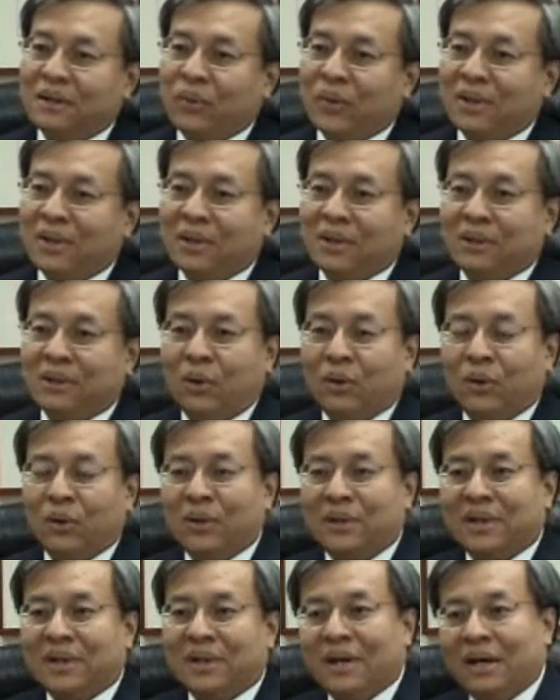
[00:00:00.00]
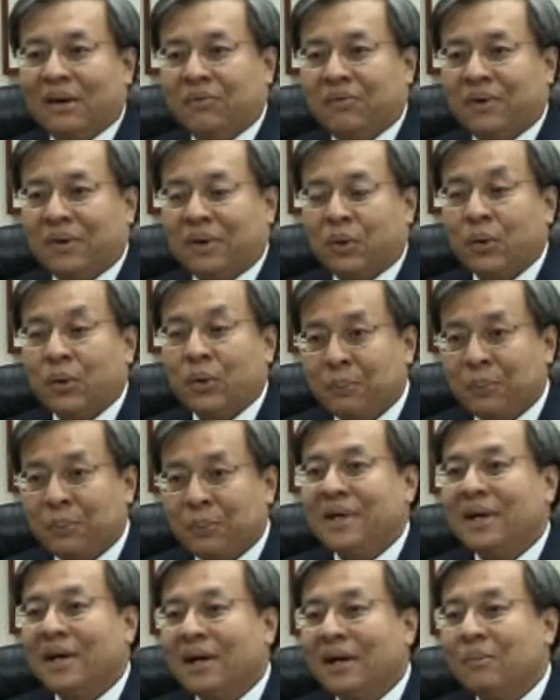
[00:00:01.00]
whether or not they have a good
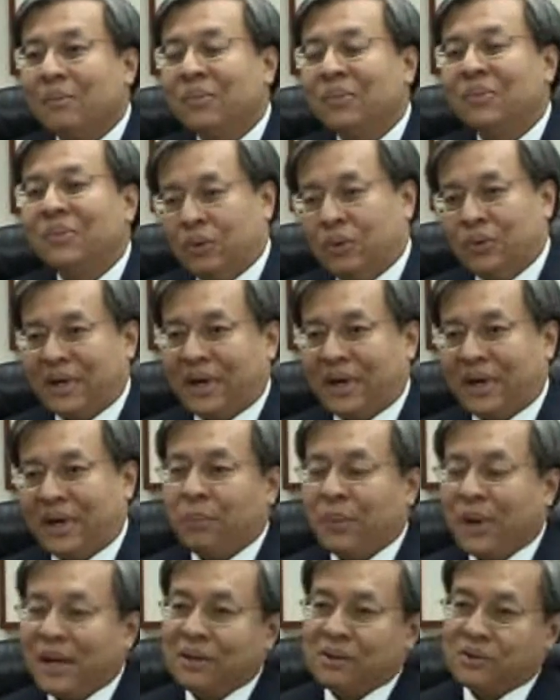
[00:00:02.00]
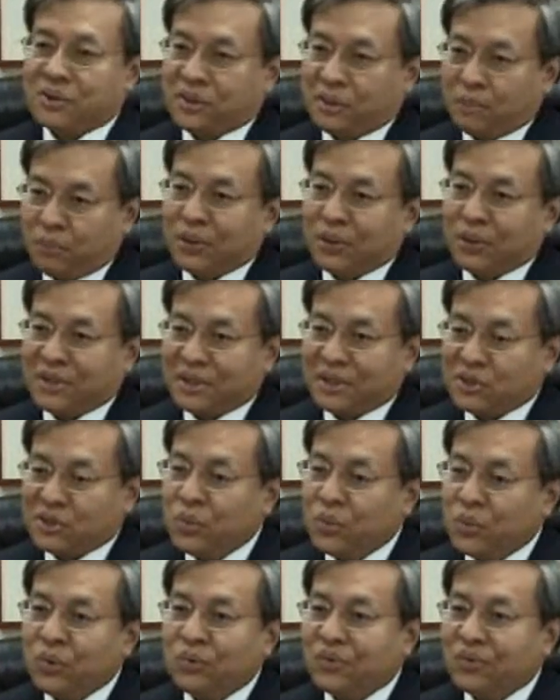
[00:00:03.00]
PM who can manage the project
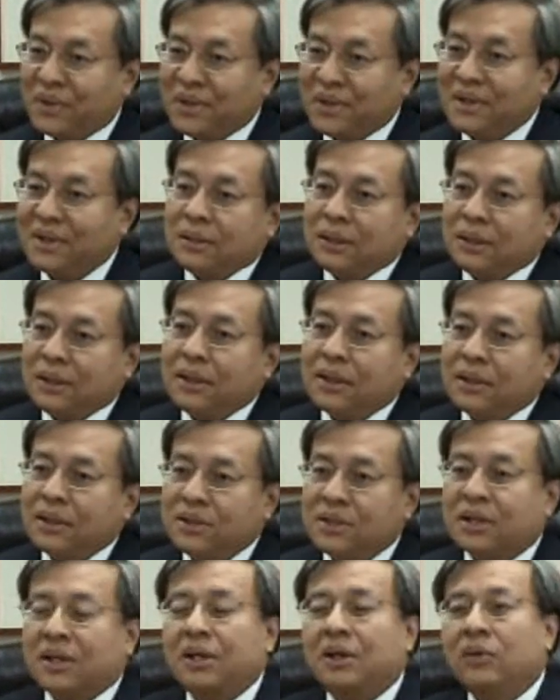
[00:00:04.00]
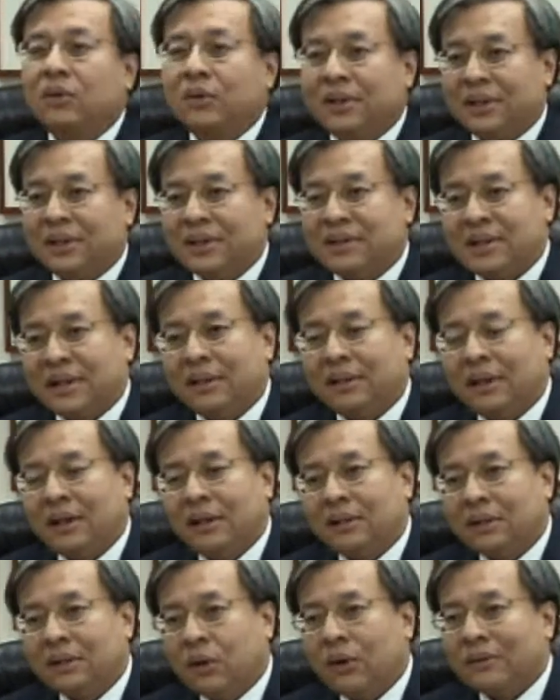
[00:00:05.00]
smoothly. Data security is
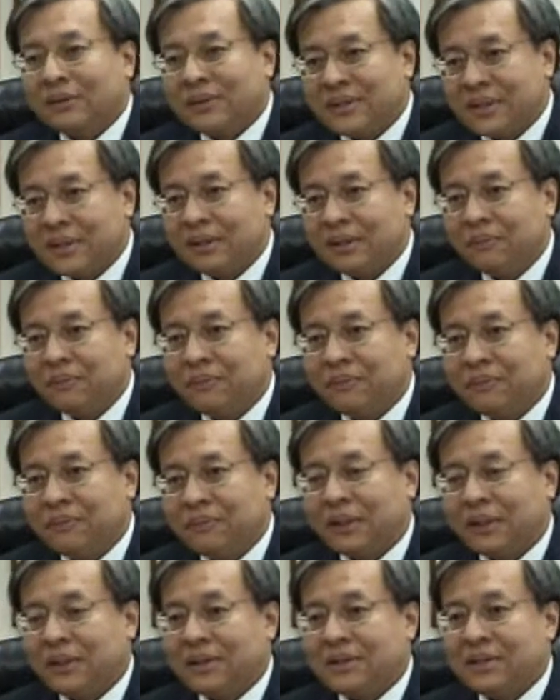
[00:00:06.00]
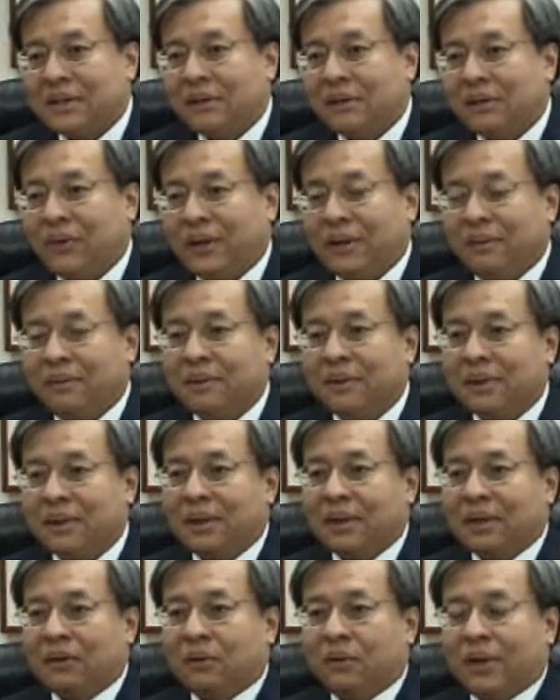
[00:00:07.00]
another concern, because when
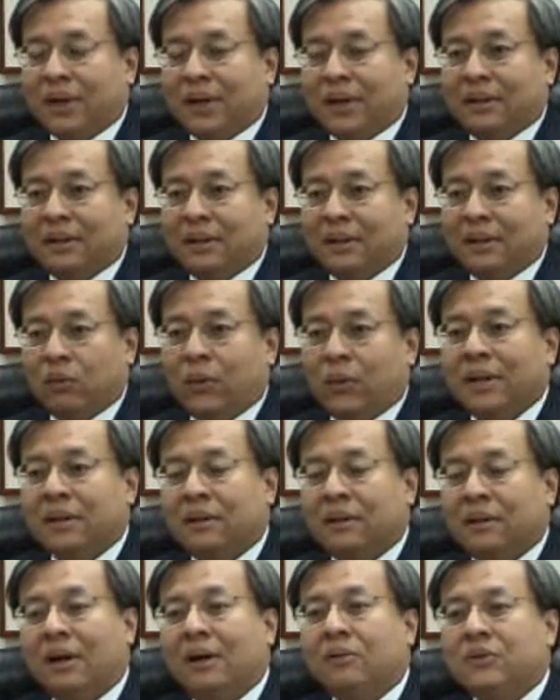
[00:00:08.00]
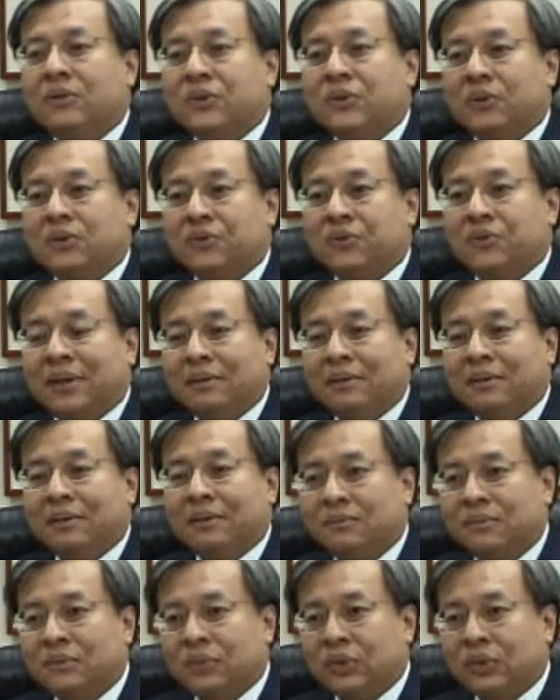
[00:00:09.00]
the outsourcing